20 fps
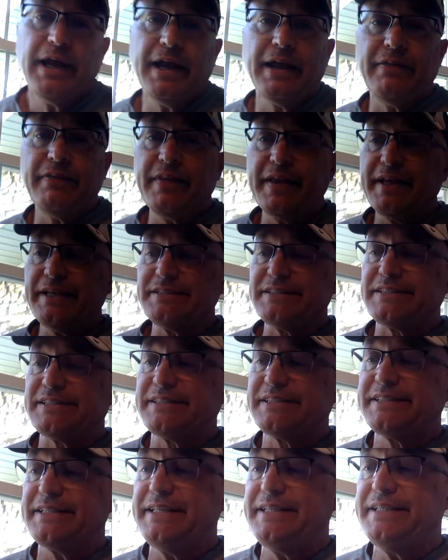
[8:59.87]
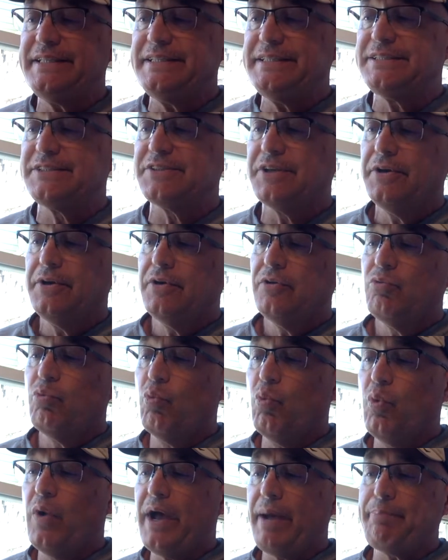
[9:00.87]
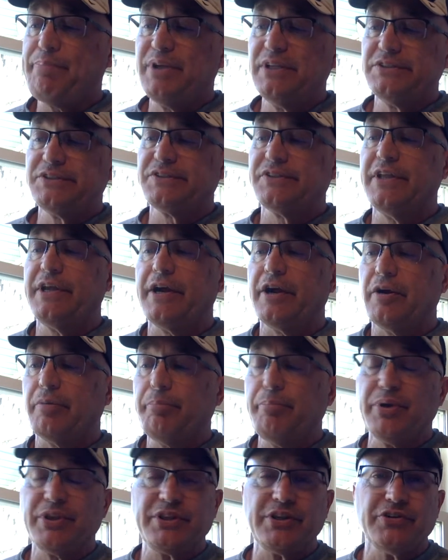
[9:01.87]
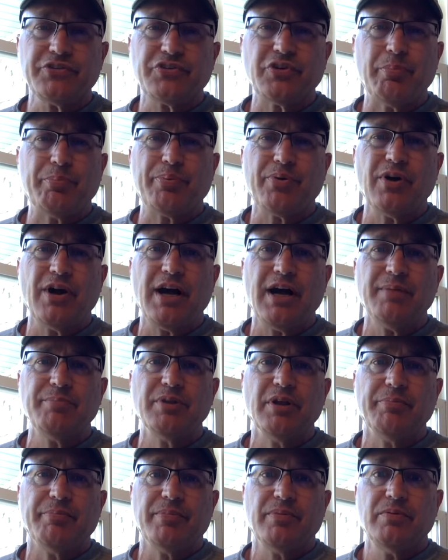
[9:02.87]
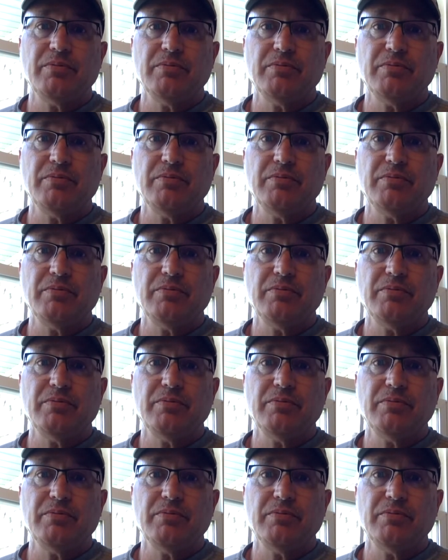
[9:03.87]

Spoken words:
and they seize weapons there. But there's a problem.